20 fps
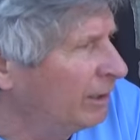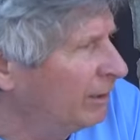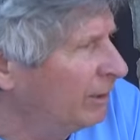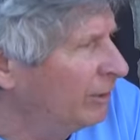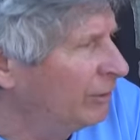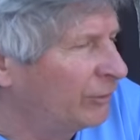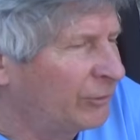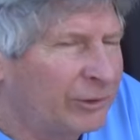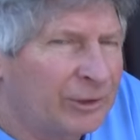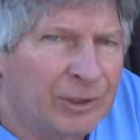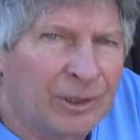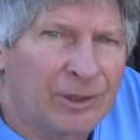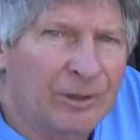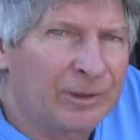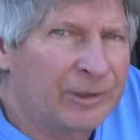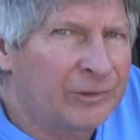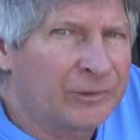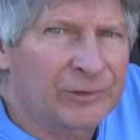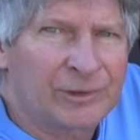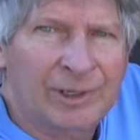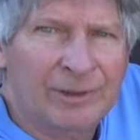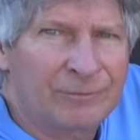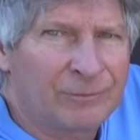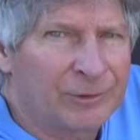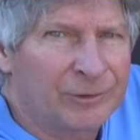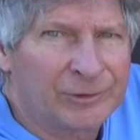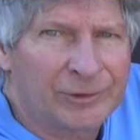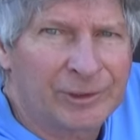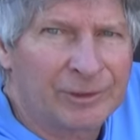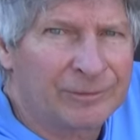Years ago, this stuff
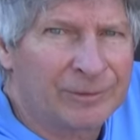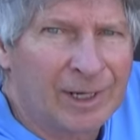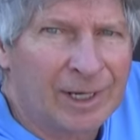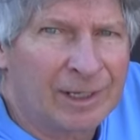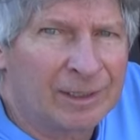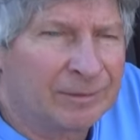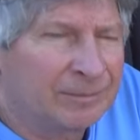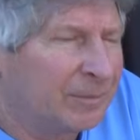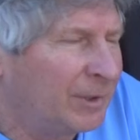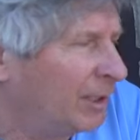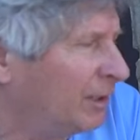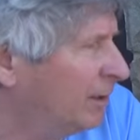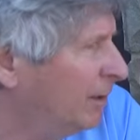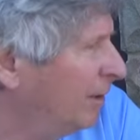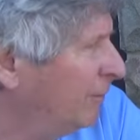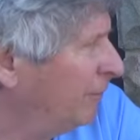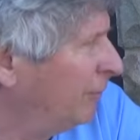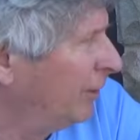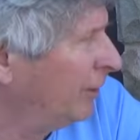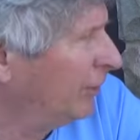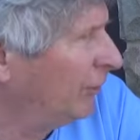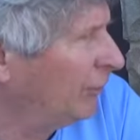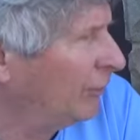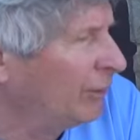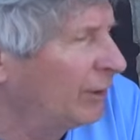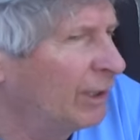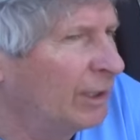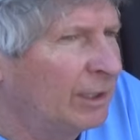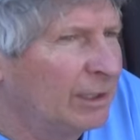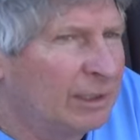wasn't around. Big difference.